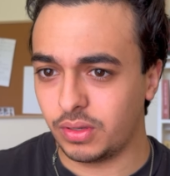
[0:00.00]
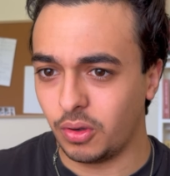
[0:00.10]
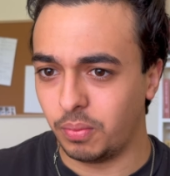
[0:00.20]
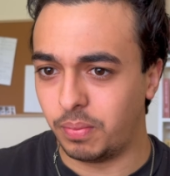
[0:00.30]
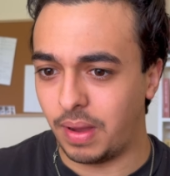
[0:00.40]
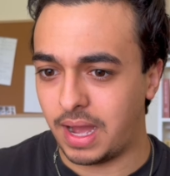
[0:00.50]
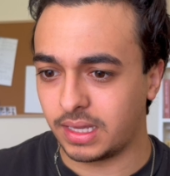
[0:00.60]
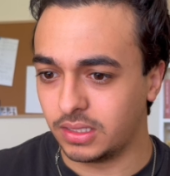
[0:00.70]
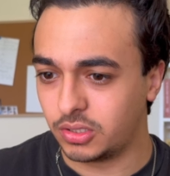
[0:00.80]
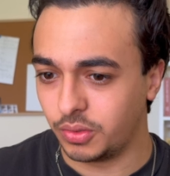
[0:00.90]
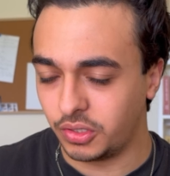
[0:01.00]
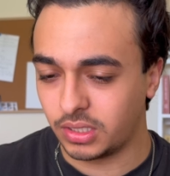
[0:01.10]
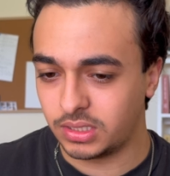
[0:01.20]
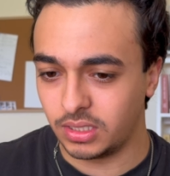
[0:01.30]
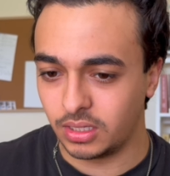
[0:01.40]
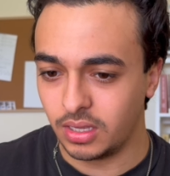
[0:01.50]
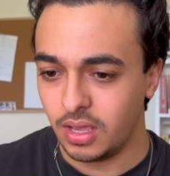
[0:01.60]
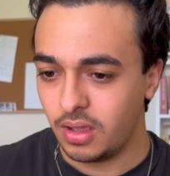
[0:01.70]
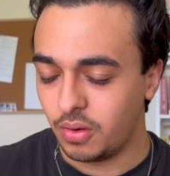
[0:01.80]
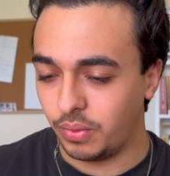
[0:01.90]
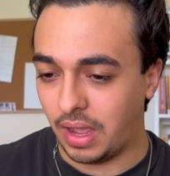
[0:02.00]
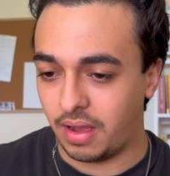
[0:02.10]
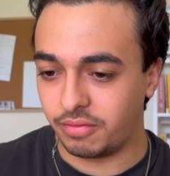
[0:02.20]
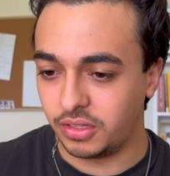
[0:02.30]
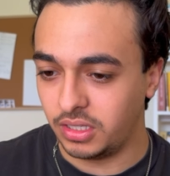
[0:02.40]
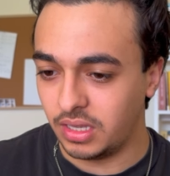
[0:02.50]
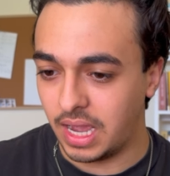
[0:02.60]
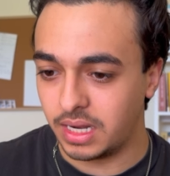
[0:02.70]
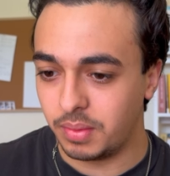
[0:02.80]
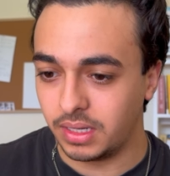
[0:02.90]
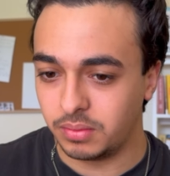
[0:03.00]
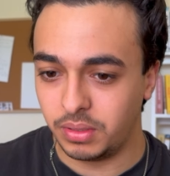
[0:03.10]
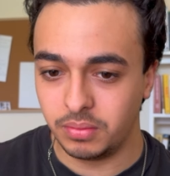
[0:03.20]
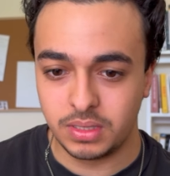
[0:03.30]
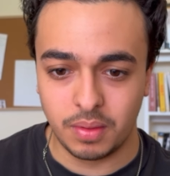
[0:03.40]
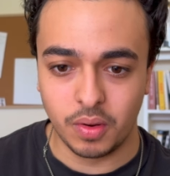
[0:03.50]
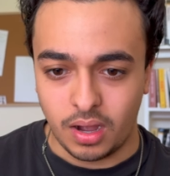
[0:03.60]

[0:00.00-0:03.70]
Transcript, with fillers: go back into it, you can see we have the animated beam demo.